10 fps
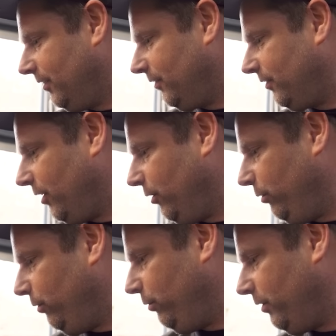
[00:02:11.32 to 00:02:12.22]

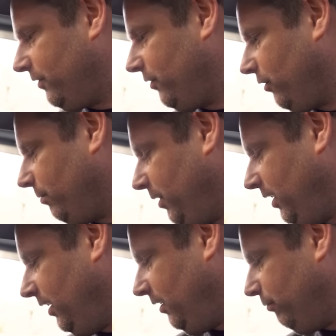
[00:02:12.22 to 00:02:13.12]
So this took
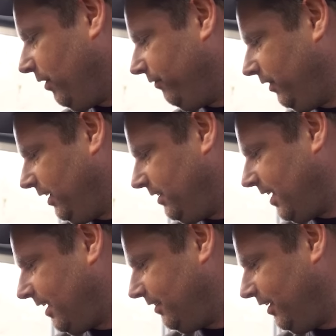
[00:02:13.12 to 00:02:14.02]
me roughly
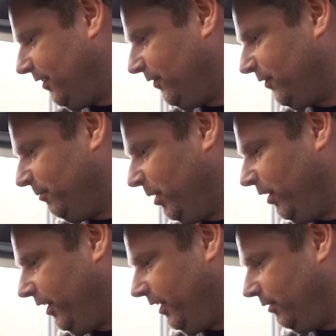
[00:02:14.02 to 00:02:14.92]
10 years to
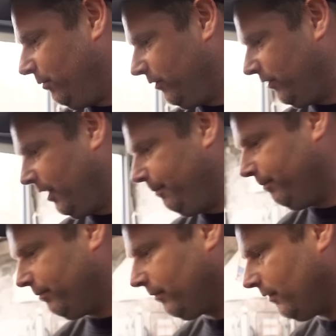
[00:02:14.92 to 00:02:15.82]
buy, and it was
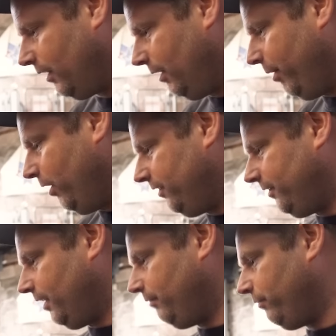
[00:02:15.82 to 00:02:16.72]

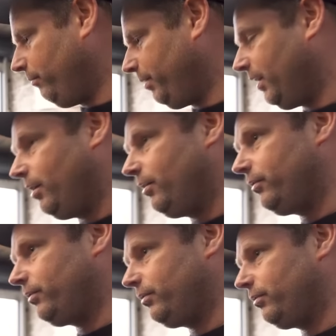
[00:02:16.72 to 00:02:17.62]
Imai-san from
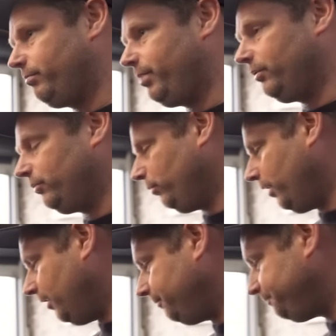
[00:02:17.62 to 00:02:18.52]
BR's personal
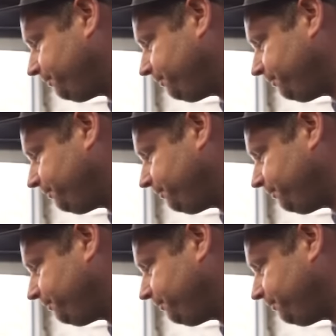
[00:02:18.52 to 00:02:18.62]
car.